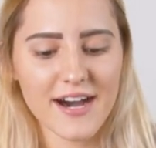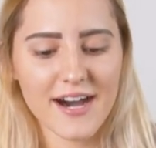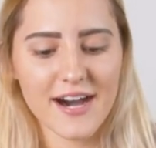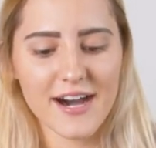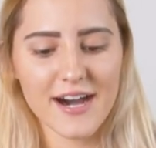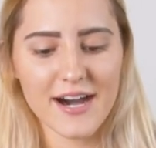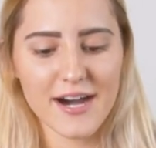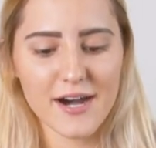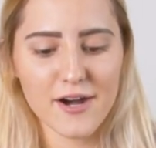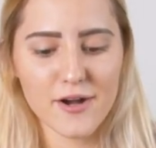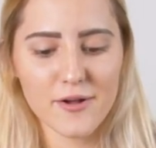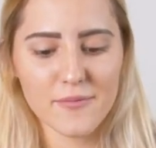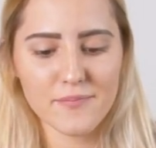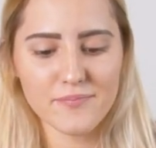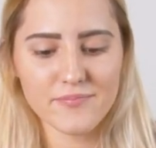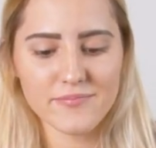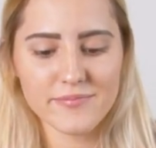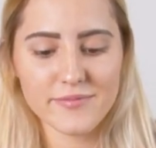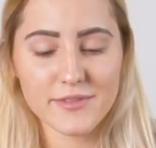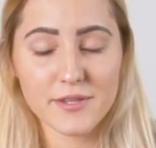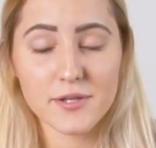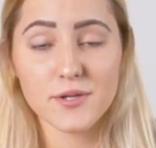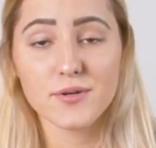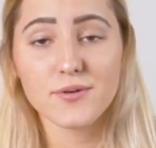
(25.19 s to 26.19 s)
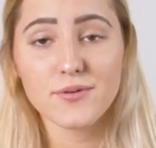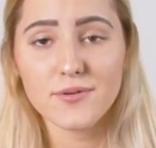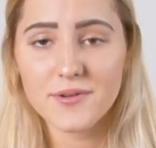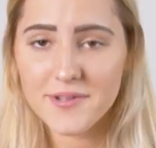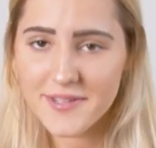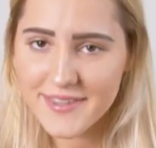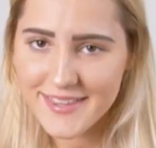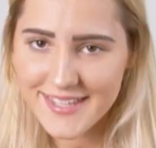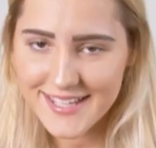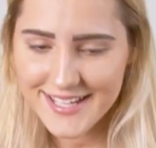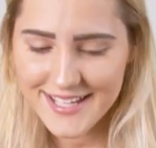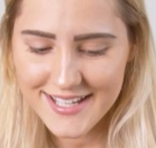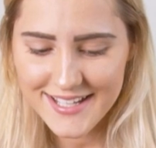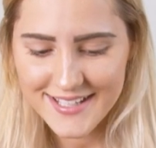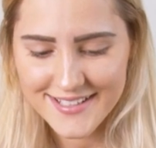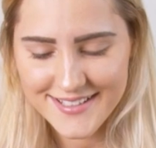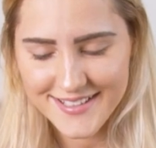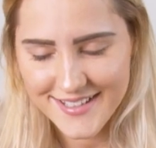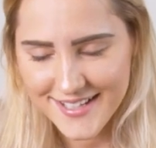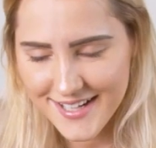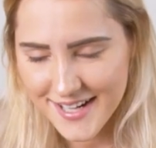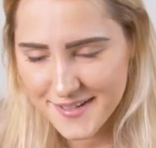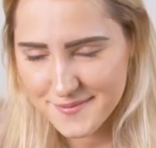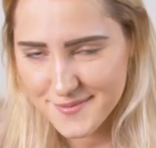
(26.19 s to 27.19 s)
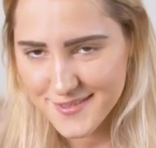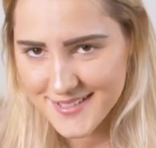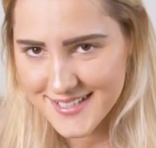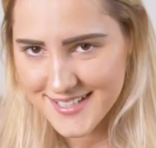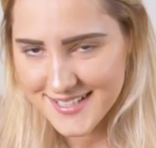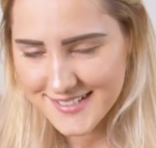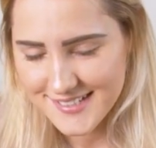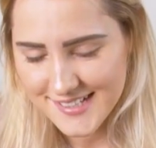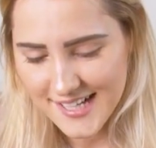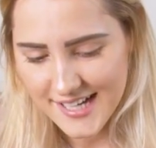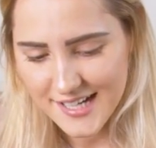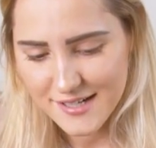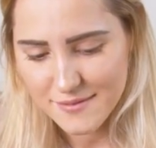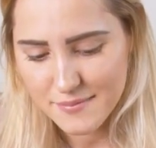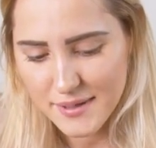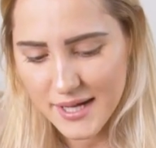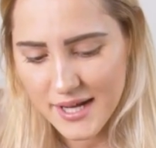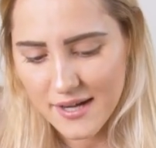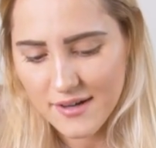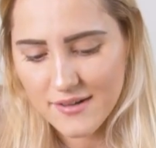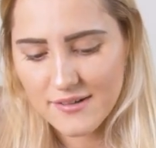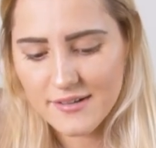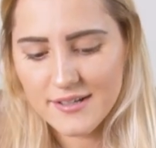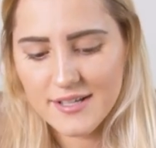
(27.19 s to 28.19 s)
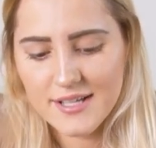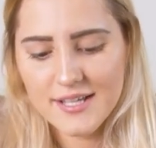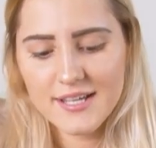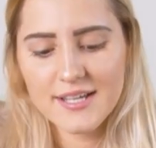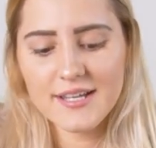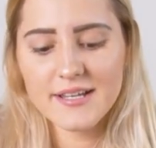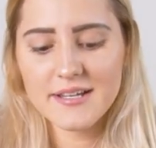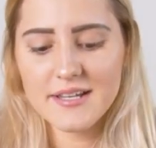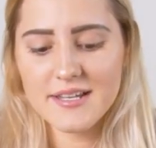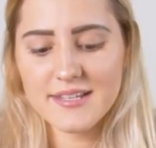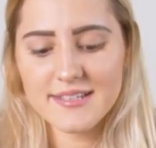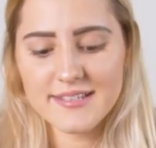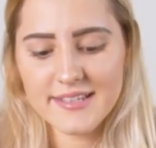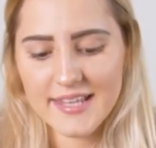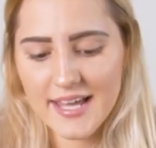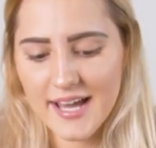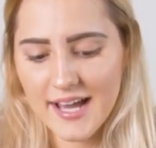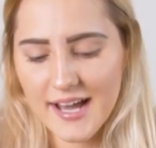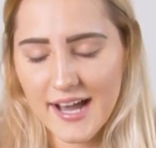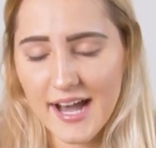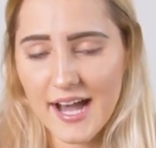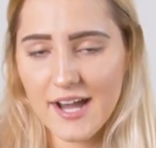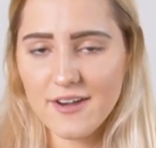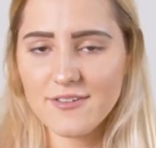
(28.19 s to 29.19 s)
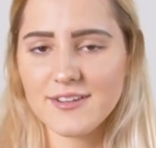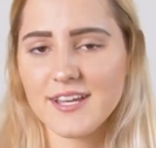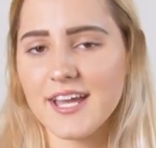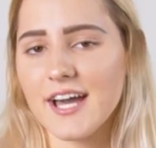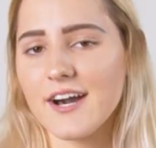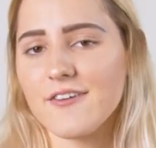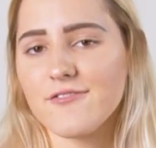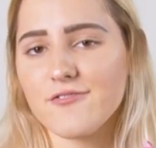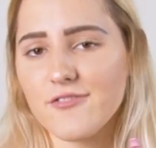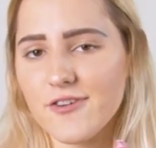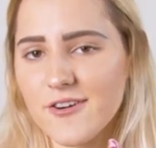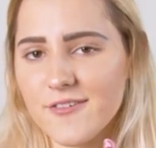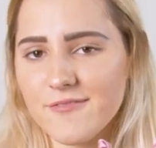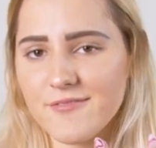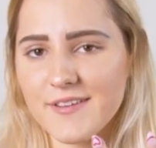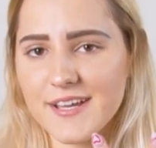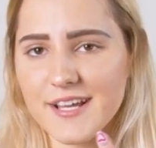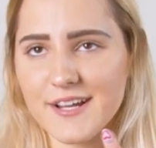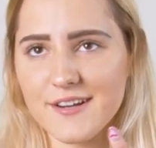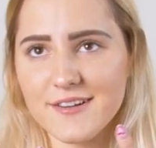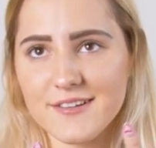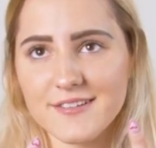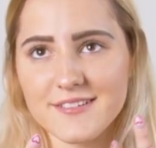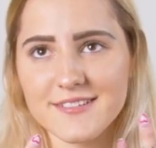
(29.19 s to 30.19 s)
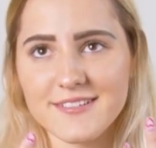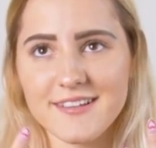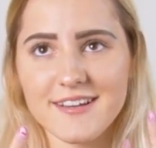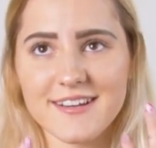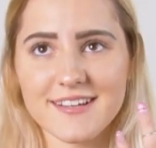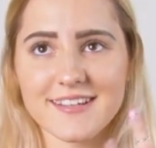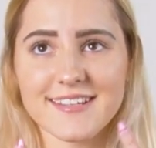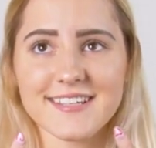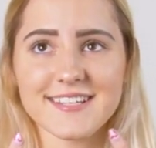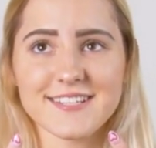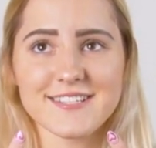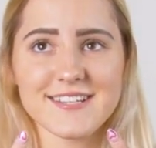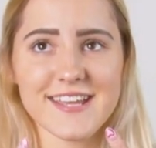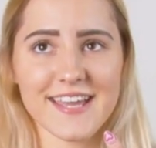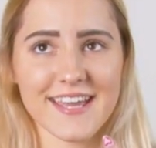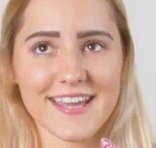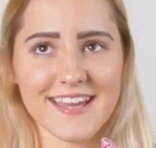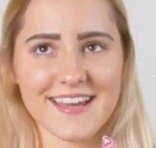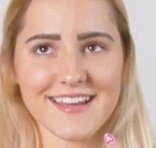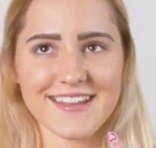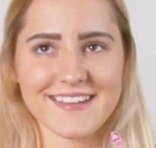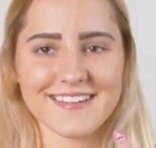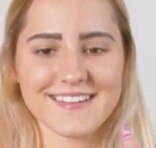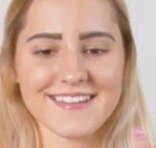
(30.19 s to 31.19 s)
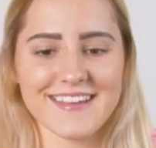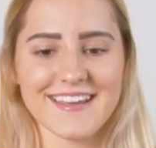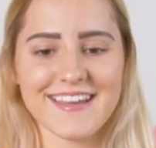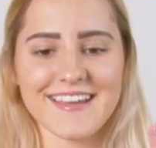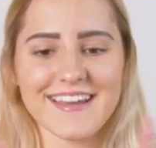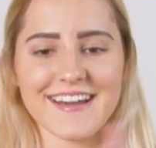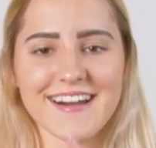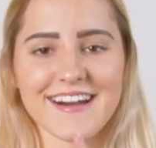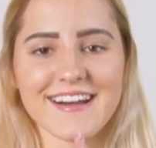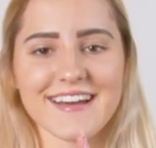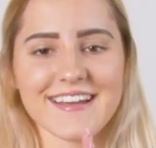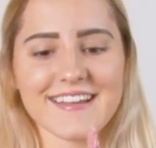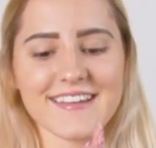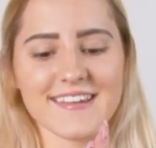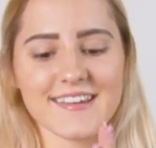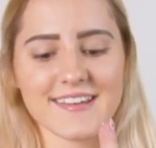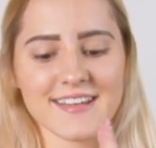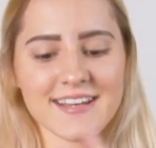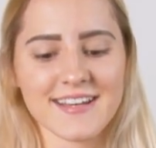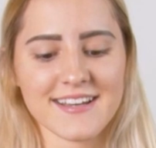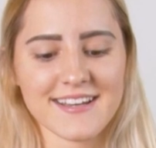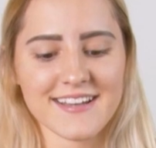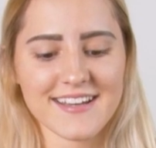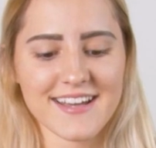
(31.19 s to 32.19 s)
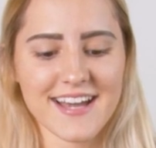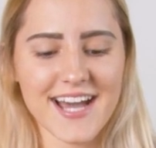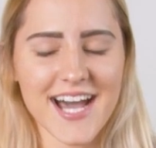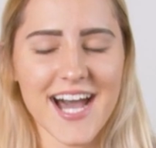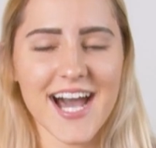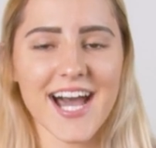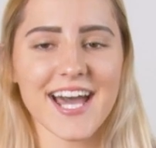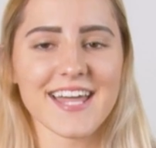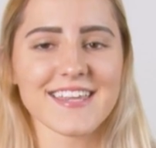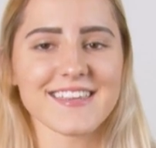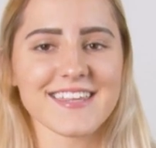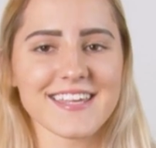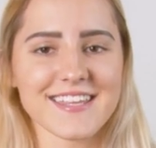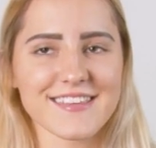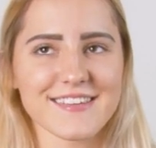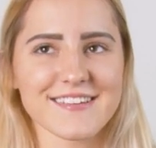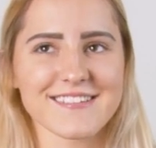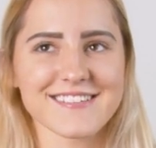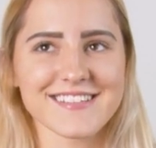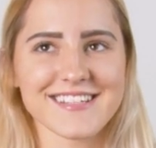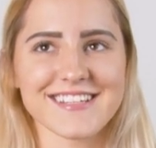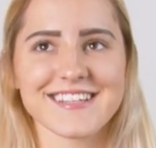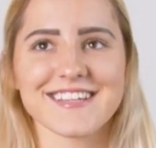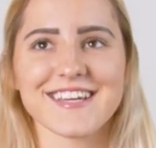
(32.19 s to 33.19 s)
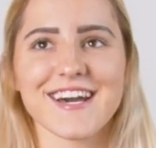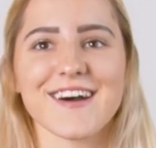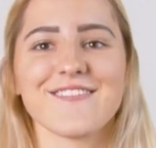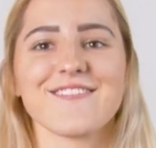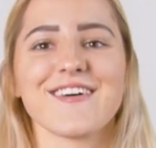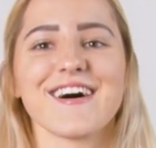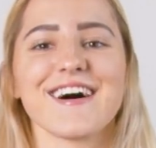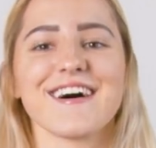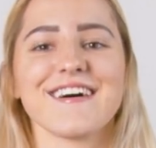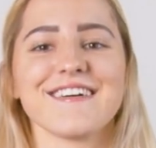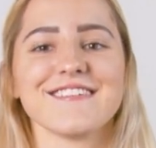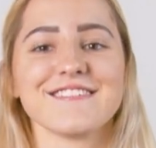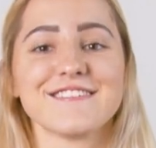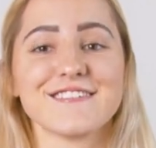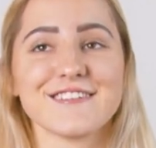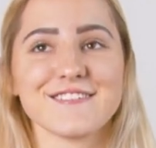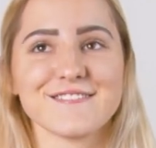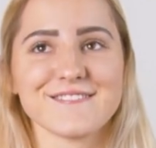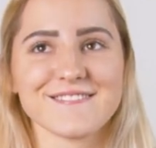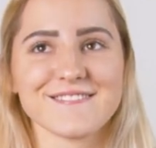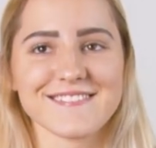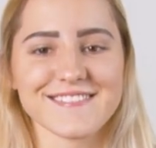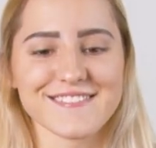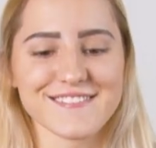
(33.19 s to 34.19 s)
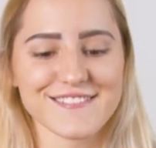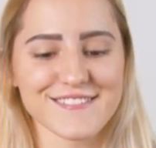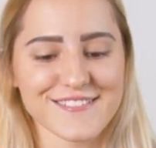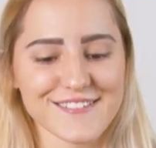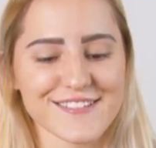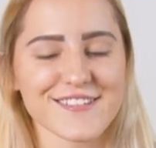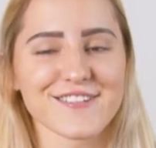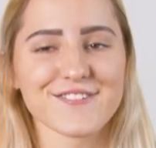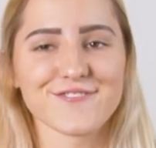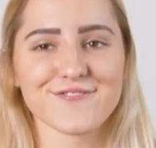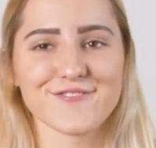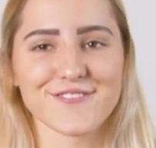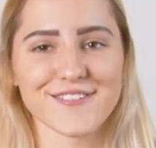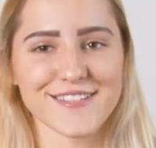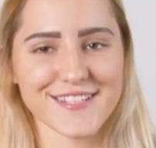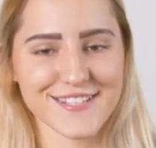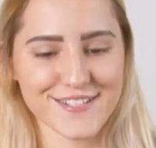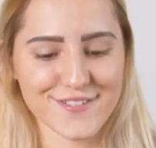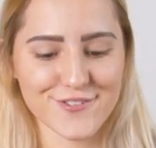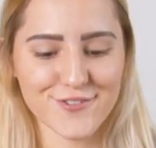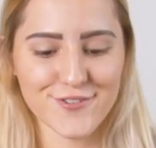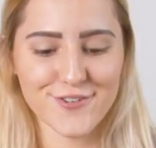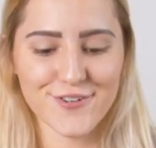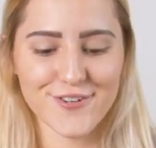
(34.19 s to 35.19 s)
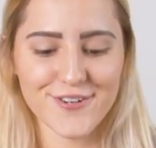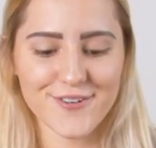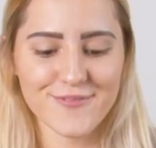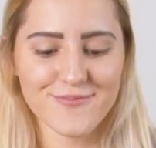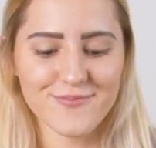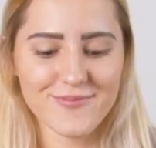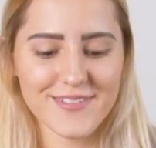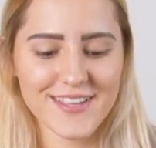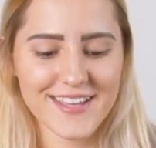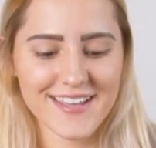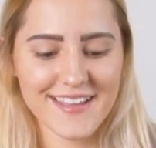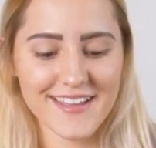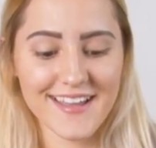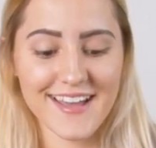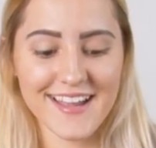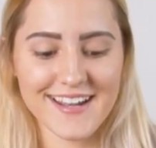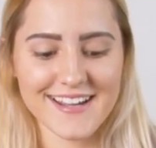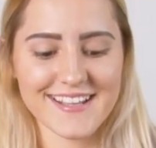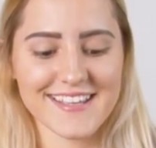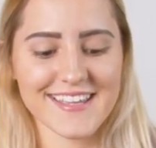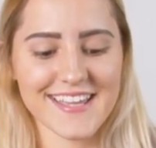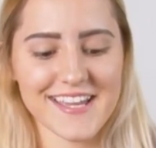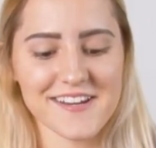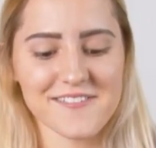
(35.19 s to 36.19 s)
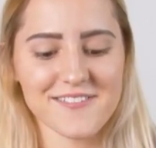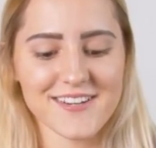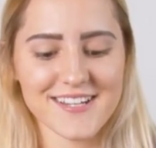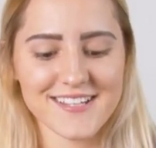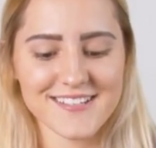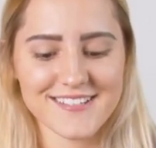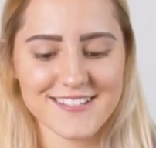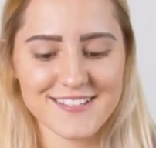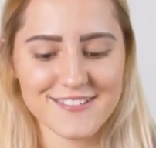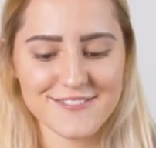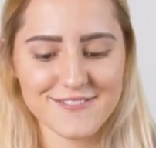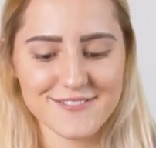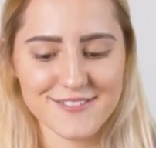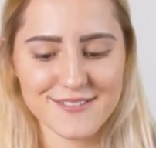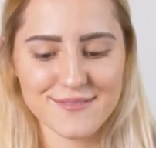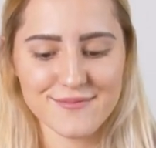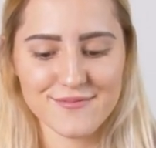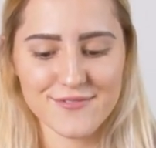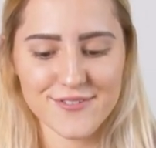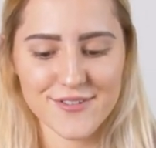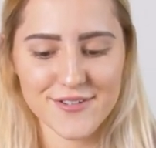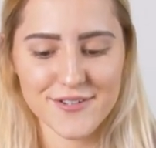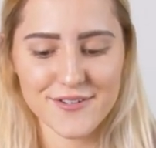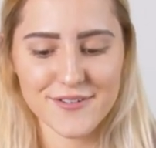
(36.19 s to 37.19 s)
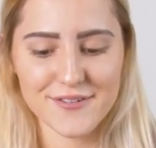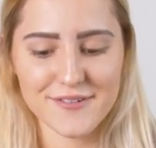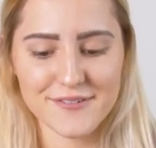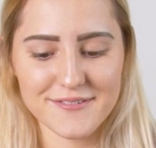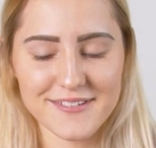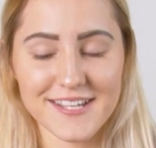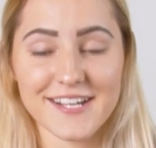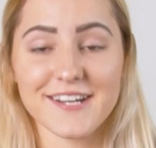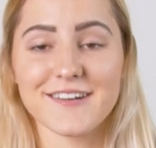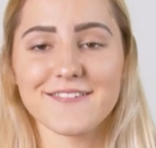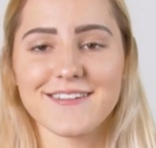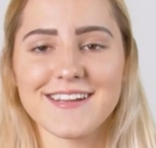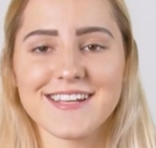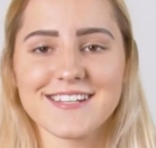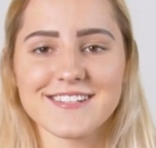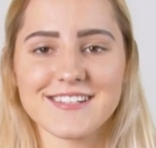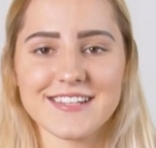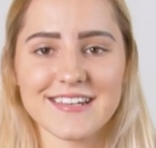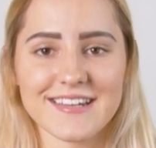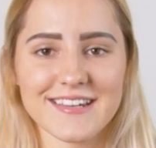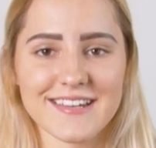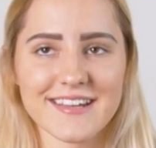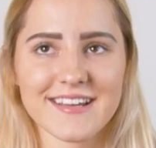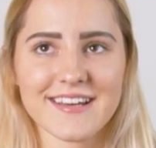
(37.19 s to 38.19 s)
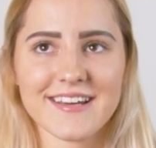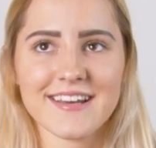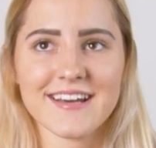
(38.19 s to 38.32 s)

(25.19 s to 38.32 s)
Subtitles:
The cool thing, and I'm really excited about, is that I only have 4 fingers on each hand and I think they're gonna come out looking really cool. And I can't wait to use them for decoration.